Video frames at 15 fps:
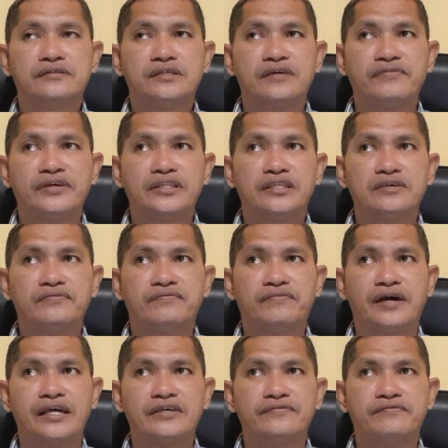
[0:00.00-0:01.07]

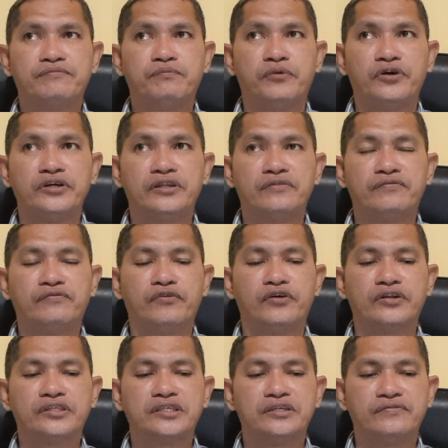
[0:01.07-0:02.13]

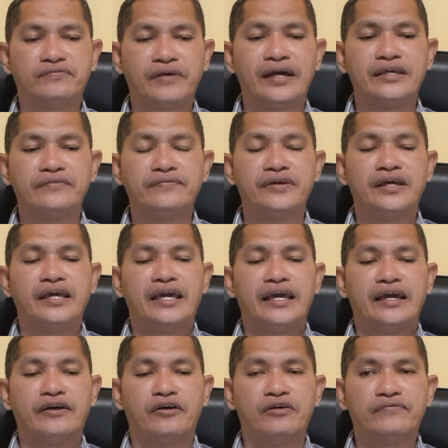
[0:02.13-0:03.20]
75.45
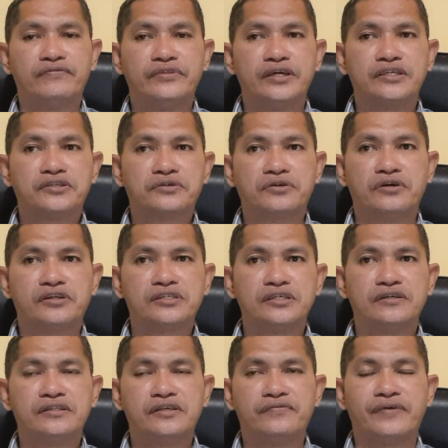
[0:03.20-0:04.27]
of the scores
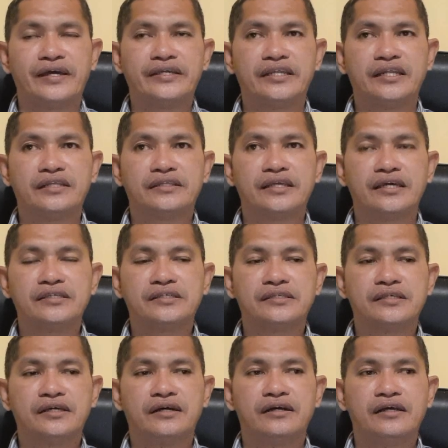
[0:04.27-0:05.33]
in the final test
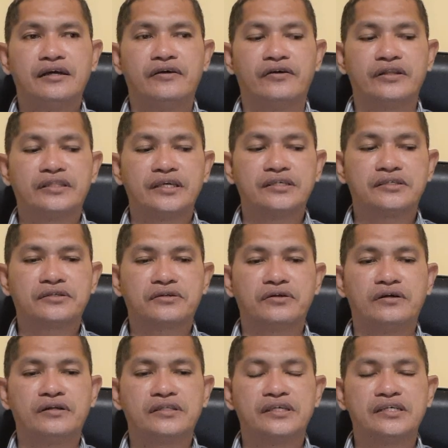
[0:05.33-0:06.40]
or test
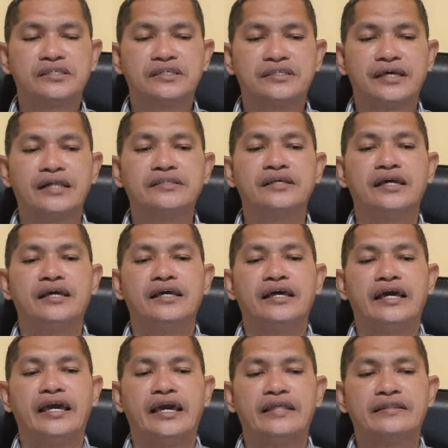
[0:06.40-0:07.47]
results,
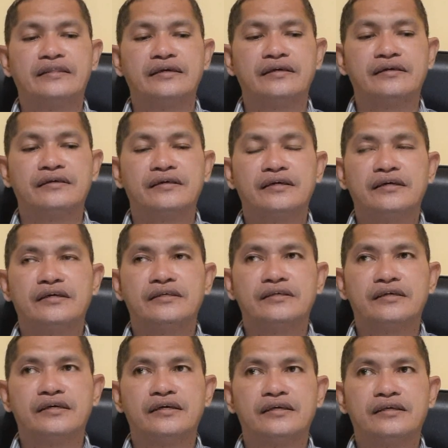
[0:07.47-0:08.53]
and the
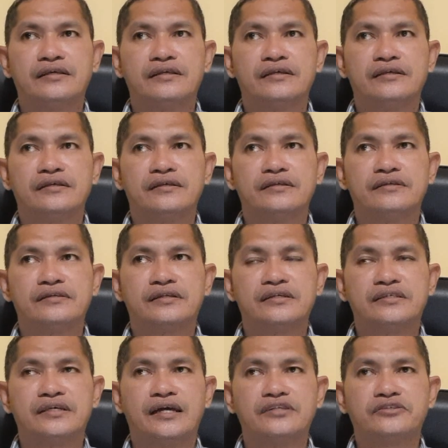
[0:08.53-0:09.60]

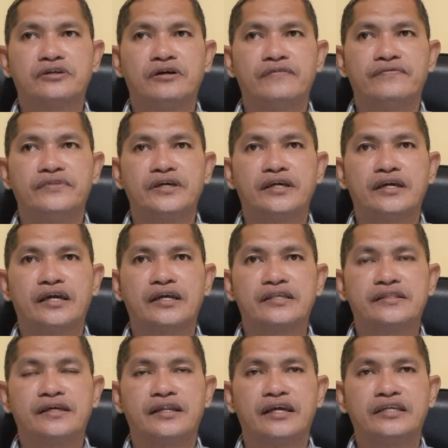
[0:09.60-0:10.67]
results of
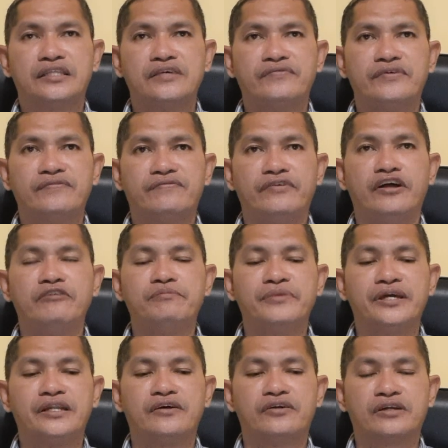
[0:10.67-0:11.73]
their active
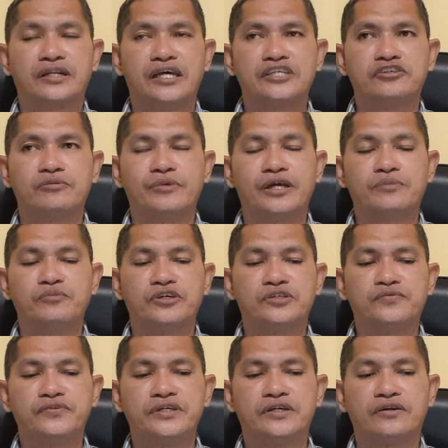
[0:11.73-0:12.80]
involvement or classroom
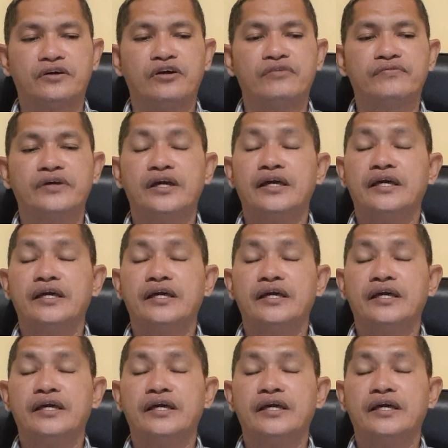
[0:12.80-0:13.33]
atmosphere of